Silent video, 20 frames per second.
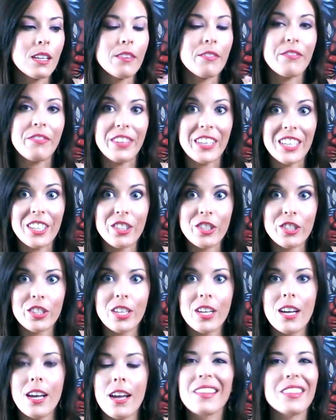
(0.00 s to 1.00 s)
finish,
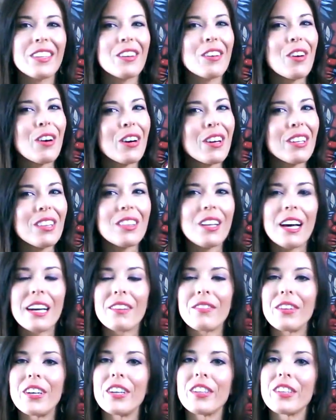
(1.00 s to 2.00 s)
there are a lot
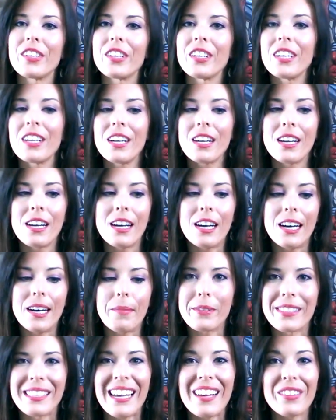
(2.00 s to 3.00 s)
of other
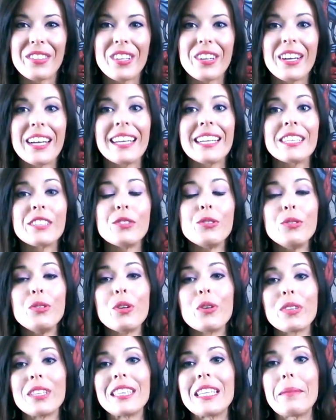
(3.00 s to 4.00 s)
out there, and I do
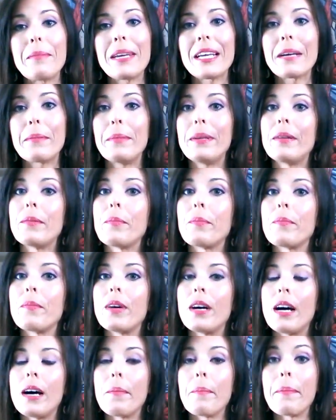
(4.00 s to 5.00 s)
know that they make them in
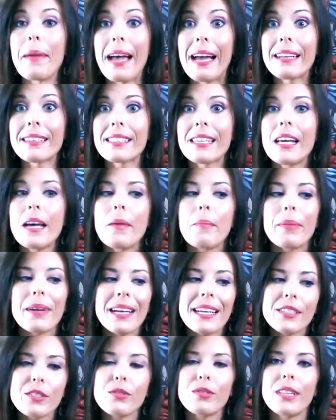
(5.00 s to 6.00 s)
matte, but
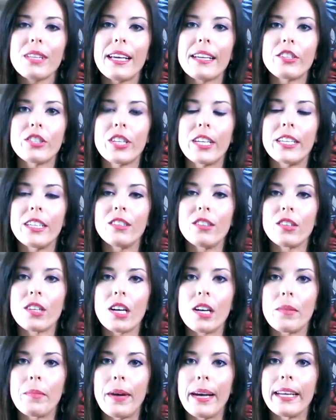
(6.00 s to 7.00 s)
I do like shiny look
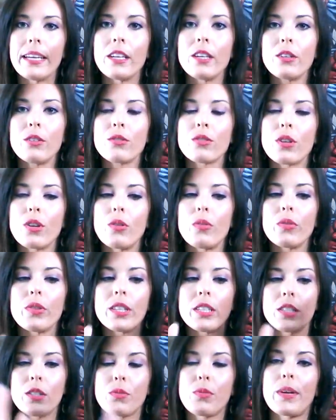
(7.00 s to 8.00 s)
on mine, so
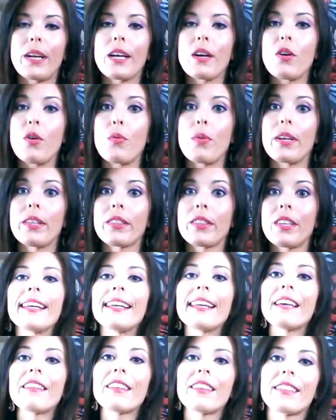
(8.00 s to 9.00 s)
this is what I go with.
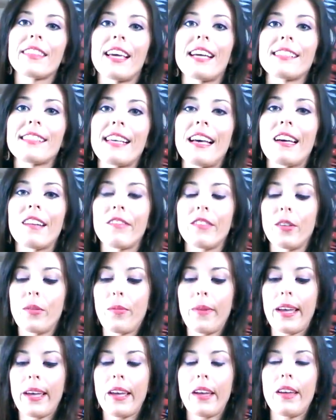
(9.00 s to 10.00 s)
Now that that's out of the
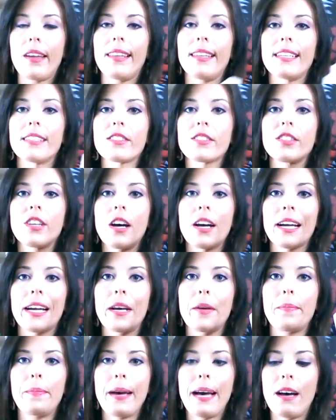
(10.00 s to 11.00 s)
way, let's talk
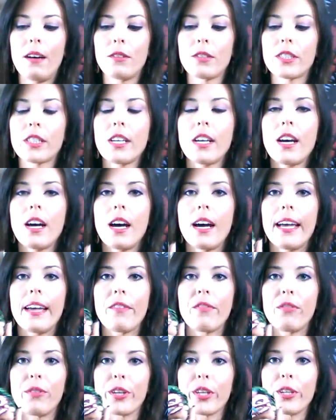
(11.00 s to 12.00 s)
about
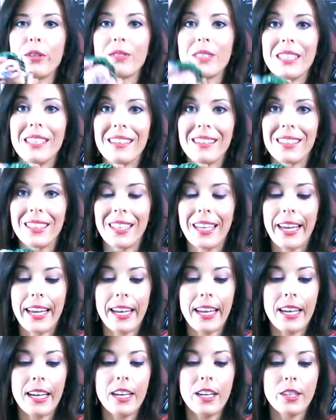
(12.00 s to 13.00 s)
if we're using
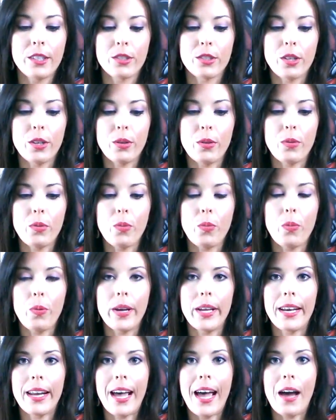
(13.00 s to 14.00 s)
clay. So
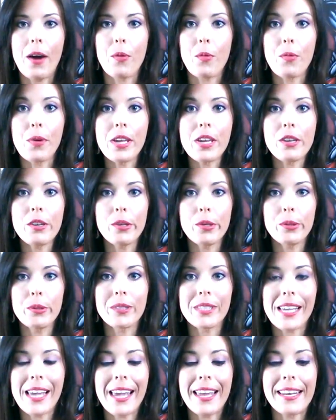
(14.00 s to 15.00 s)
when we
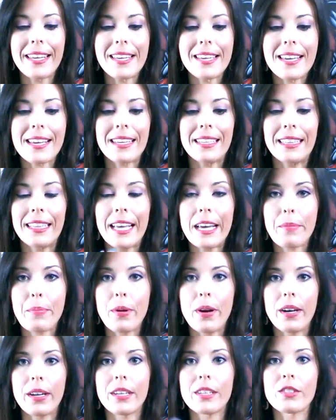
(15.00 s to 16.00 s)
use any clay
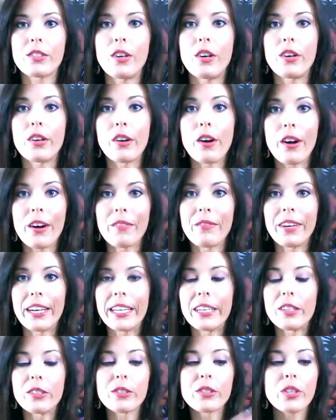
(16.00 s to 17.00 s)
products on our
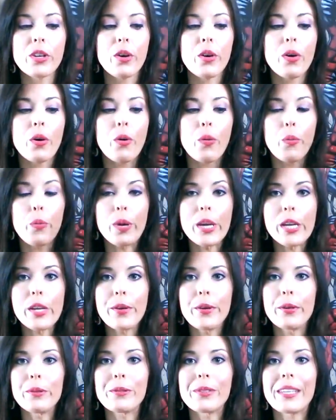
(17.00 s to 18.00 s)
vinyls, we
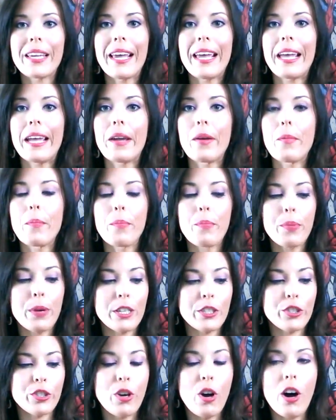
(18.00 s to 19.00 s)
use a
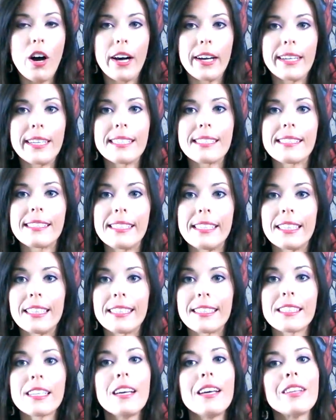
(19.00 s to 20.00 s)
brush-on
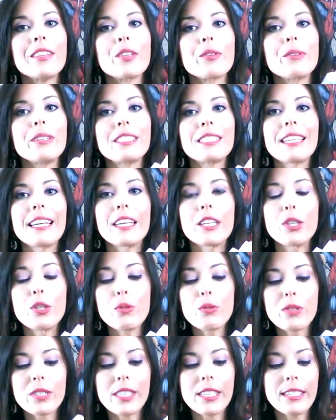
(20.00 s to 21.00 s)
sealant. The reason I
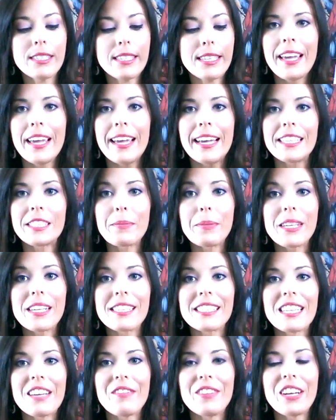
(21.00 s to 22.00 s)
use this is
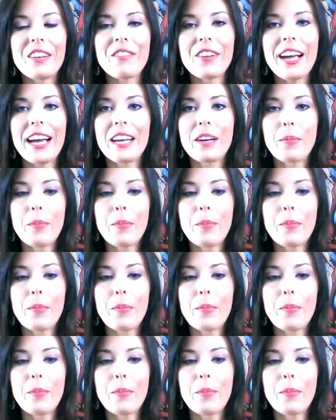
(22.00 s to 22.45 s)
because I've never had